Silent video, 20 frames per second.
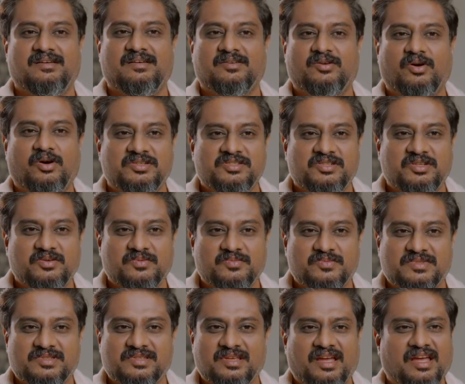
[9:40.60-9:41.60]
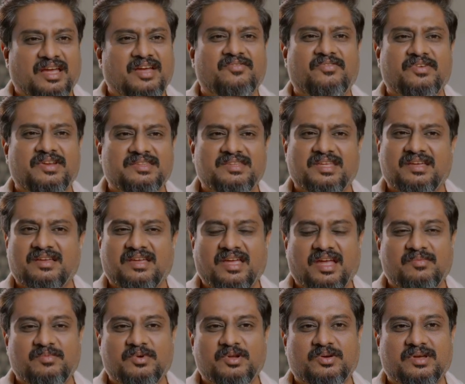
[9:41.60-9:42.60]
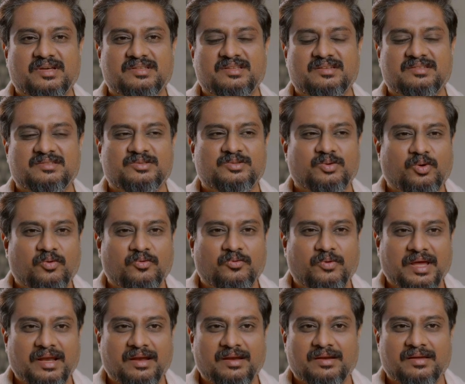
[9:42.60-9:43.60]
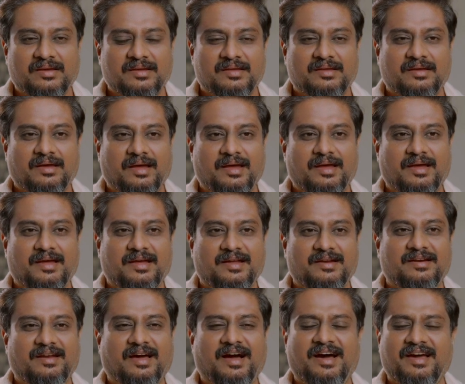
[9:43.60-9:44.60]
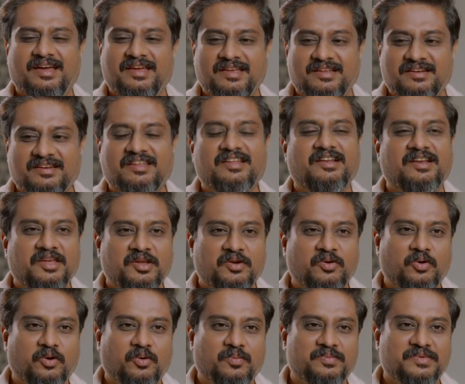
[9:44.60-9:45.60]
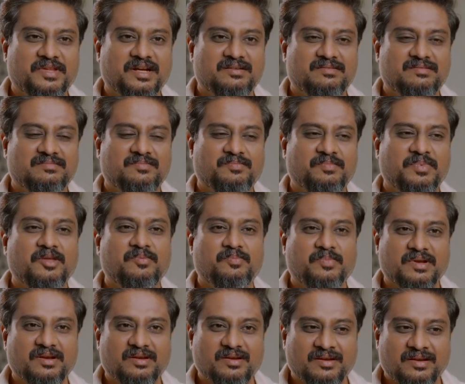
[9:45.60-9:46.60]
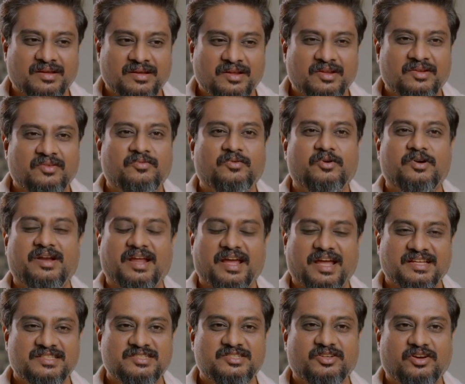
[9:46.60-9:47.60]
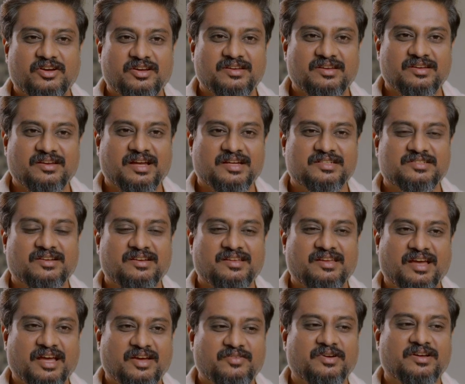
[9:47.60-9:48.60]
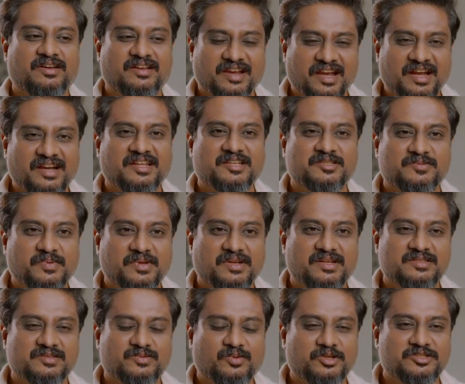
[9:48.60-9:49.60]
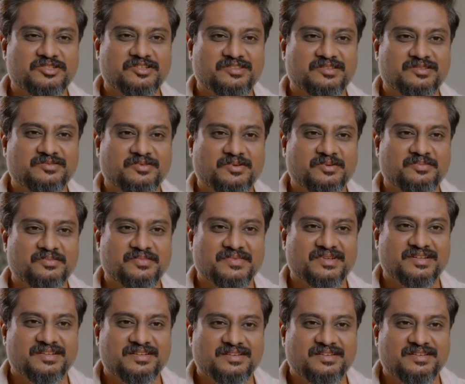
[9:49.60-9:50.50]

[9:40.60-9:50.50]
costumes, everything came together so well, and I really hope that people would enjoy, actually have a great experience watching this film.